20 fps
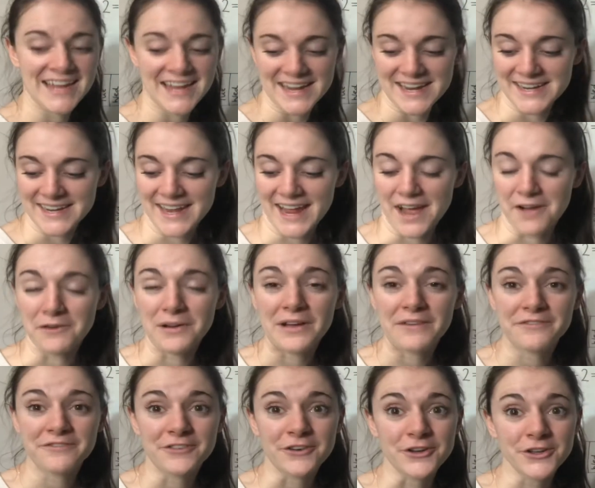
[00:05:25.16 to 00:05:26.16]
Now,
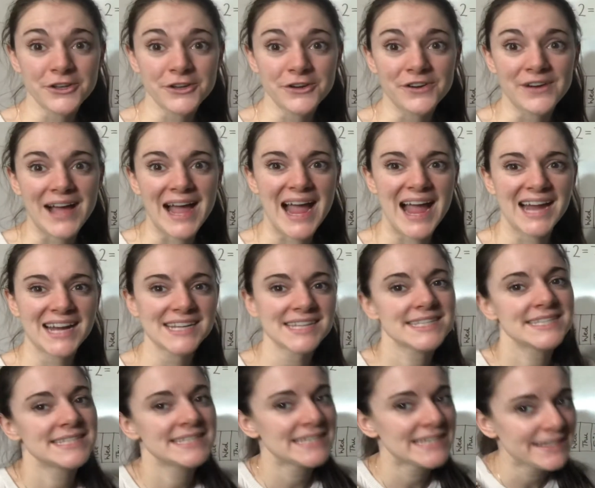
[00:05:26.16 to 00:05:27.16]
for your
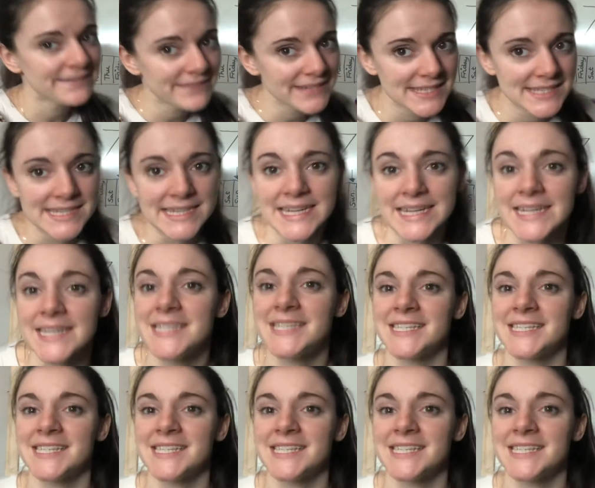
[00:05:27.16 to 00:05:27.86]
activity